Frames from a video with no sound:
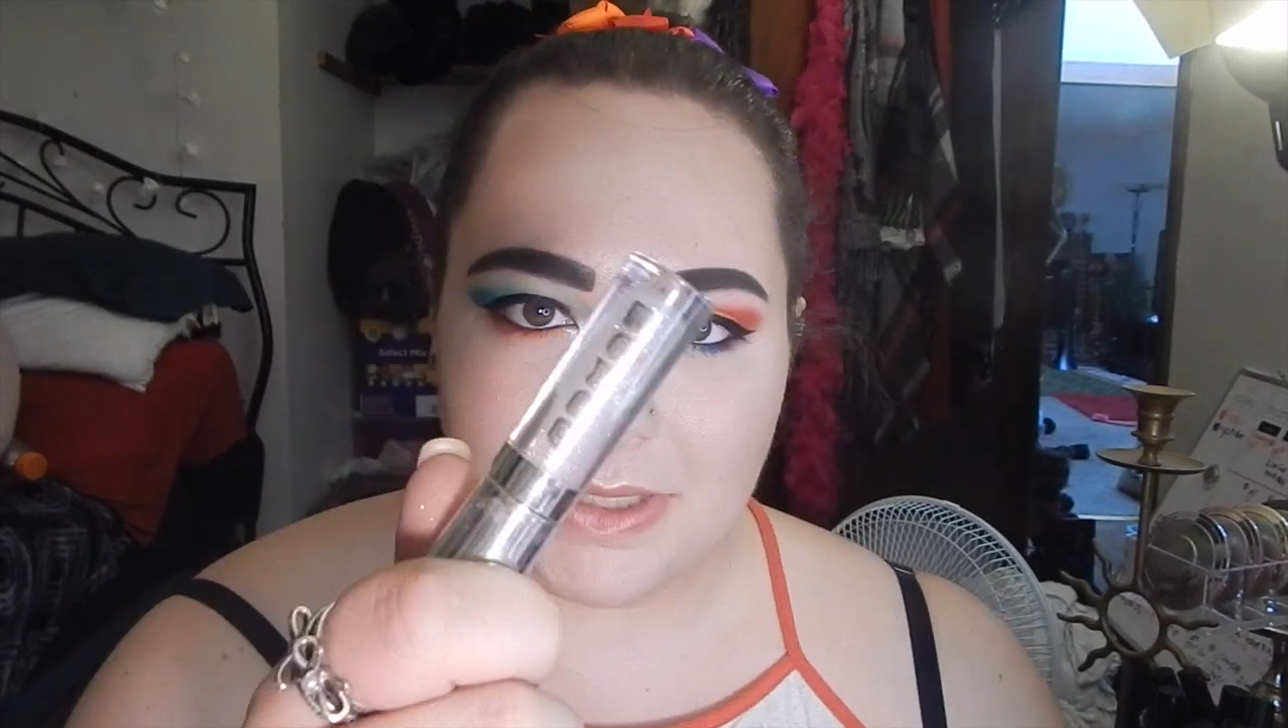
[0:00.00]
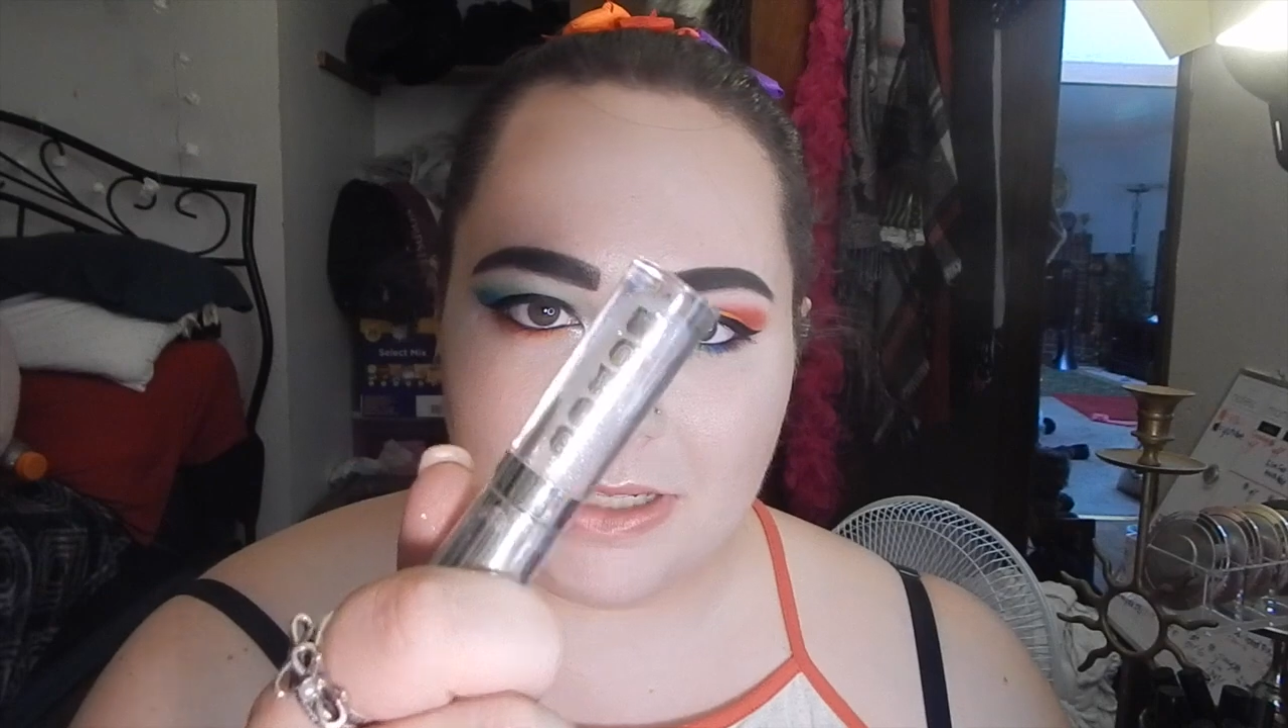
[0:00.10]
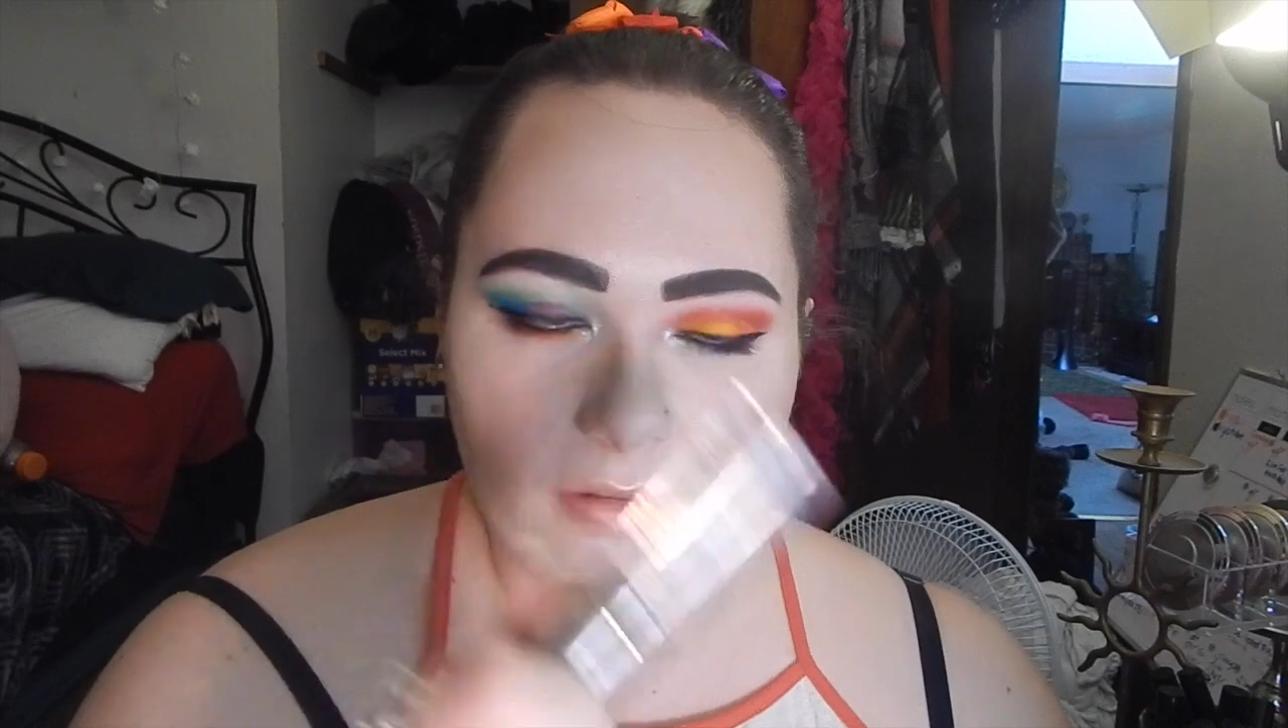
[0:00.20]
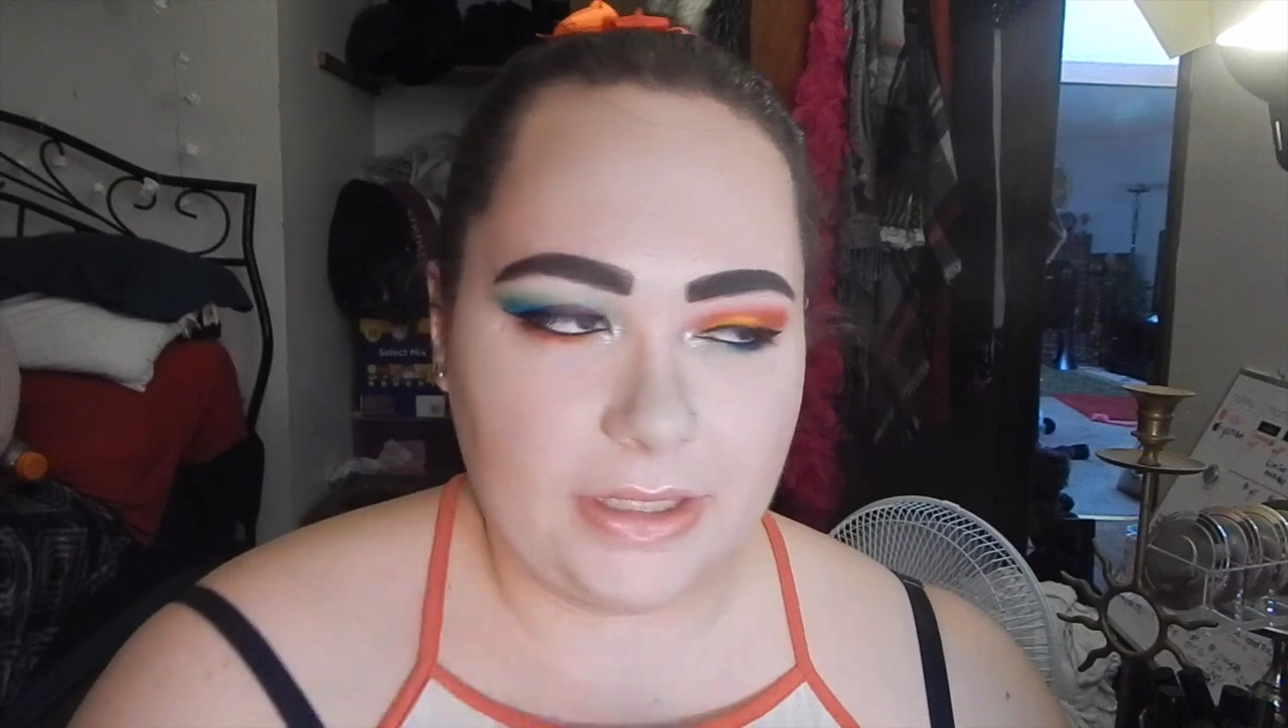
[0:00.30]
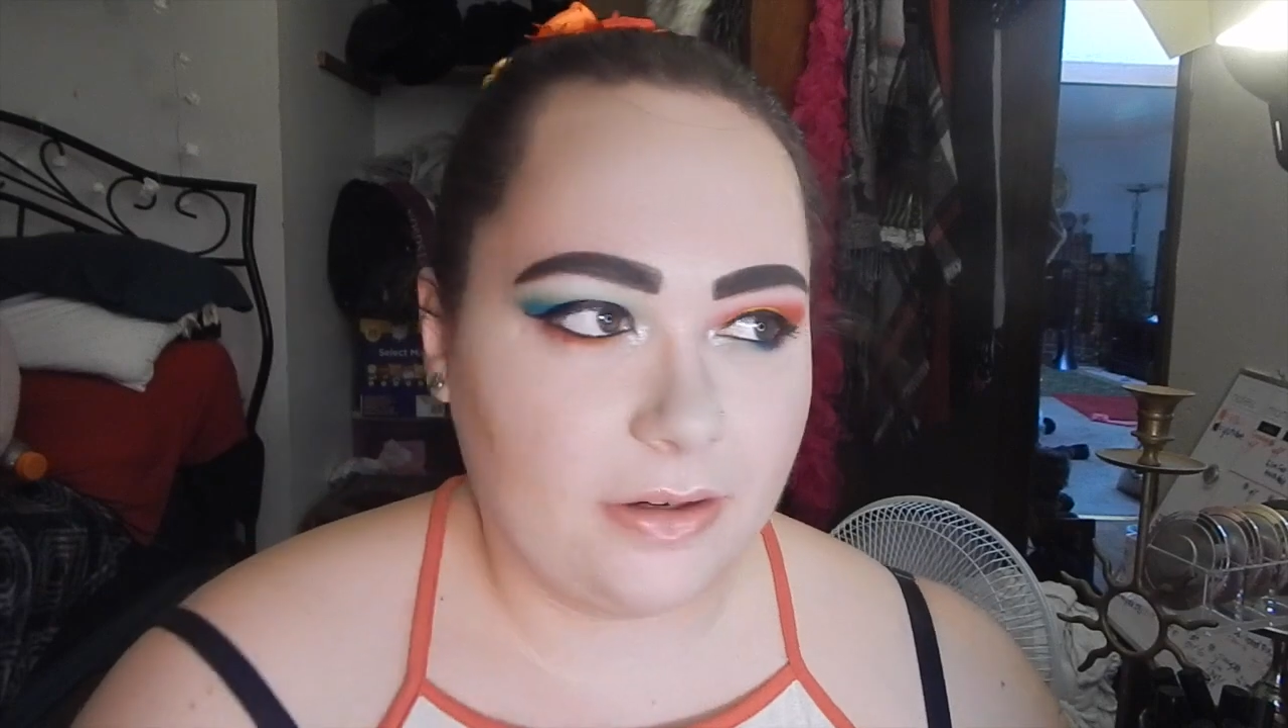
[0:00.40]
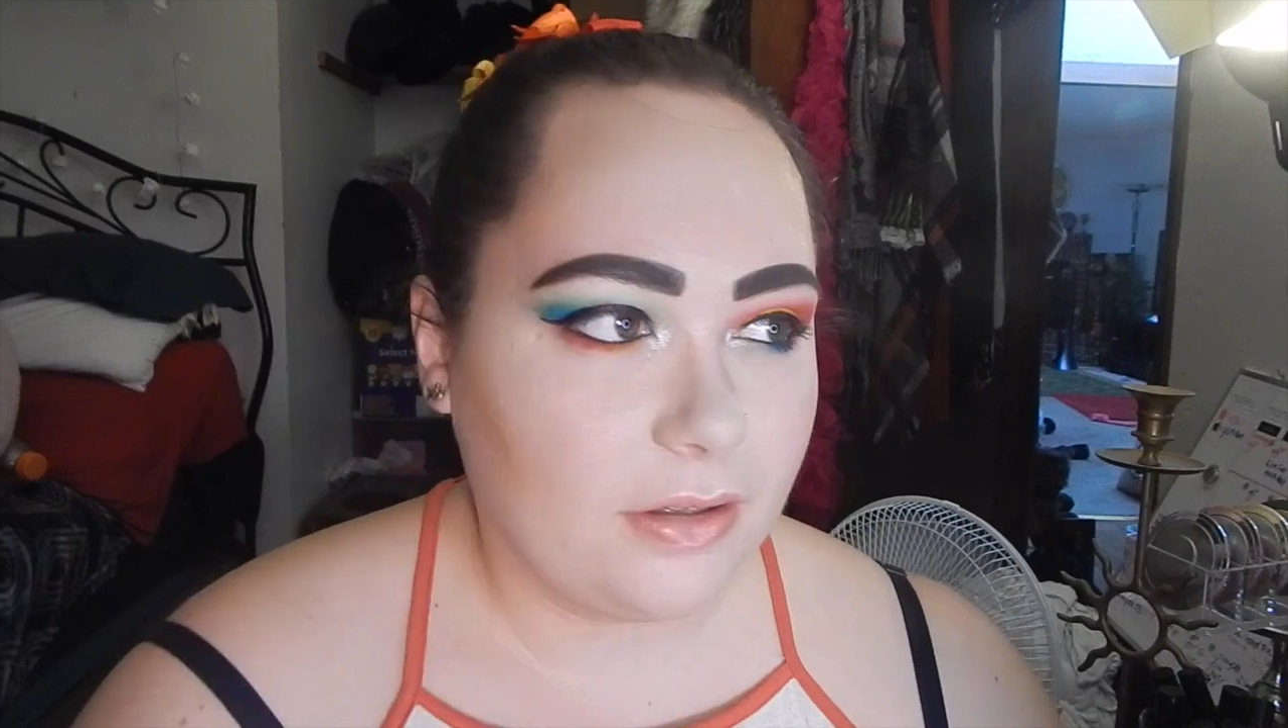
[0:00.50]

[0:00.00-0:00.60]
clear